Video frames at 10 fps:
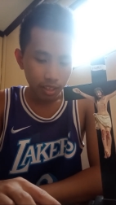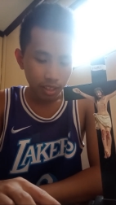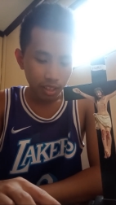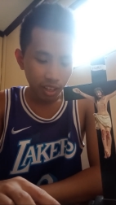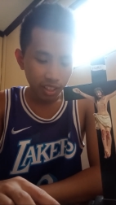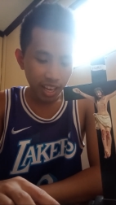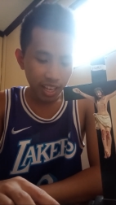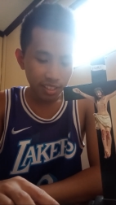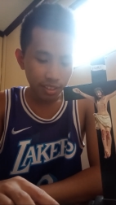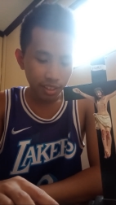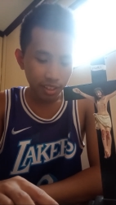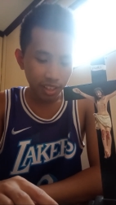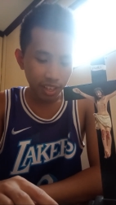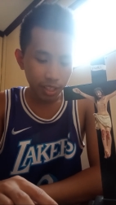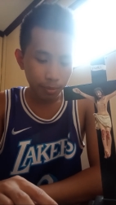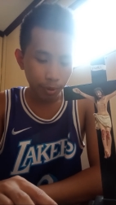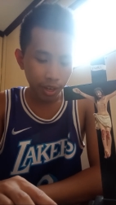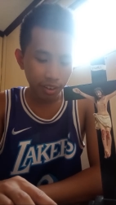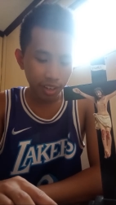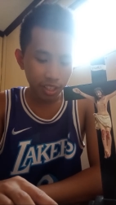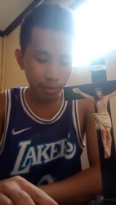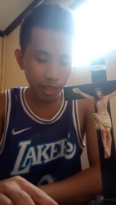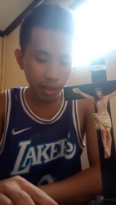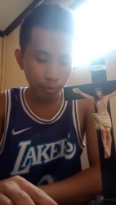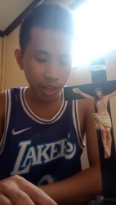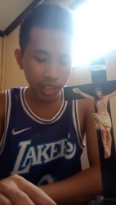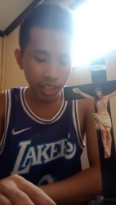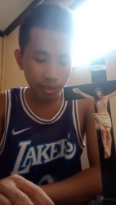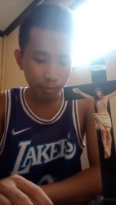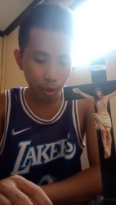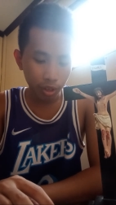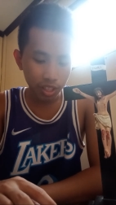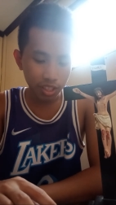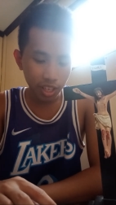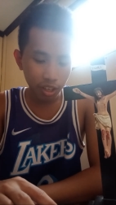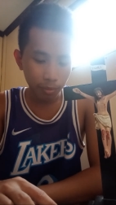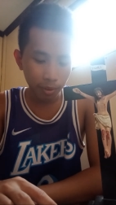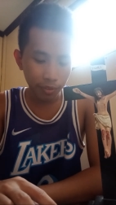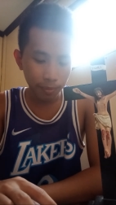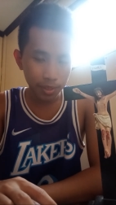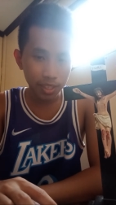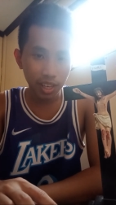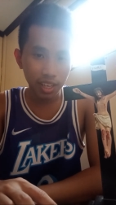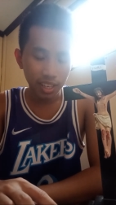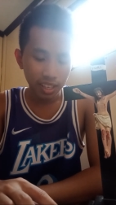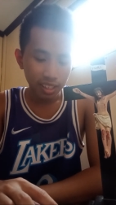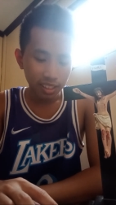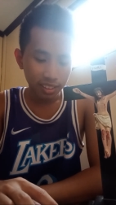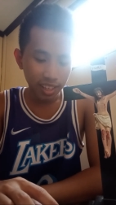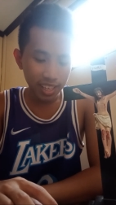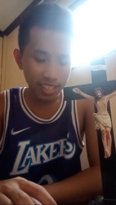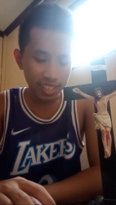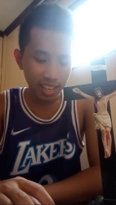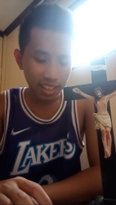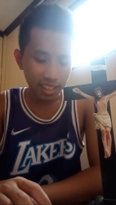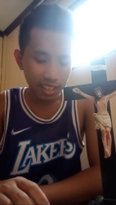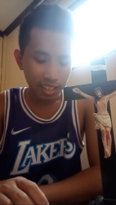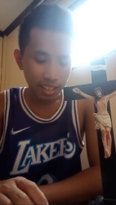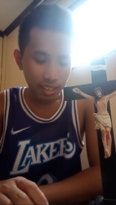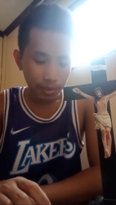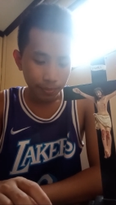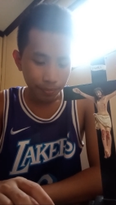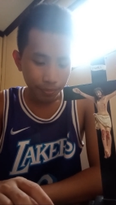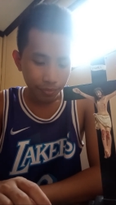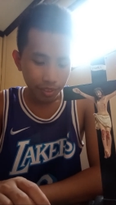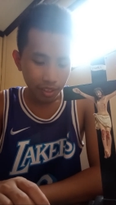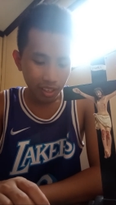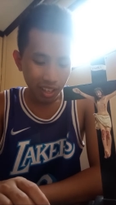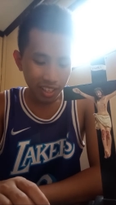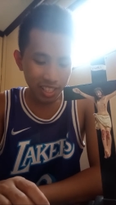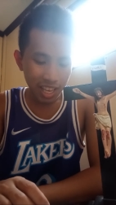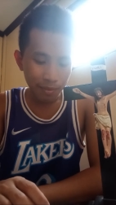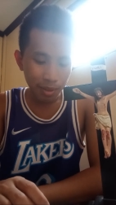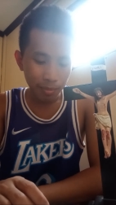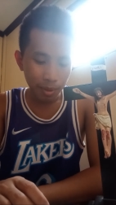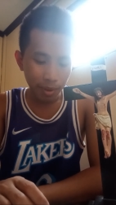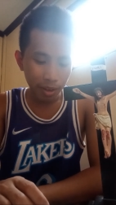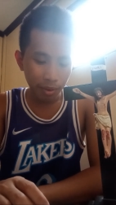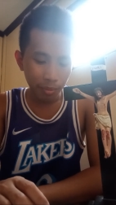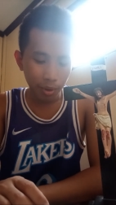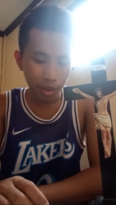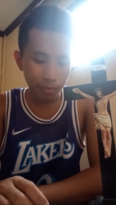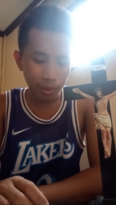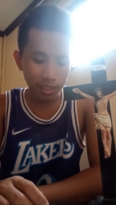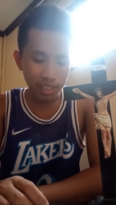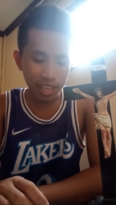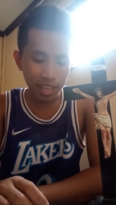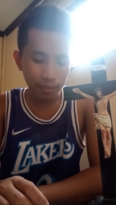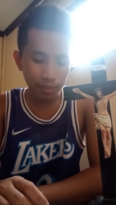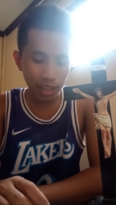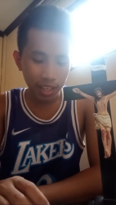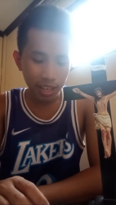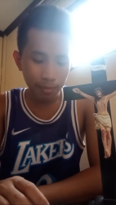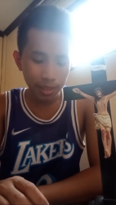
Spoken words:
God answered Leah's prayer, and she became pregnant and bore Jacob a fifth son. Leah said, "God has given me my reward, because I gave my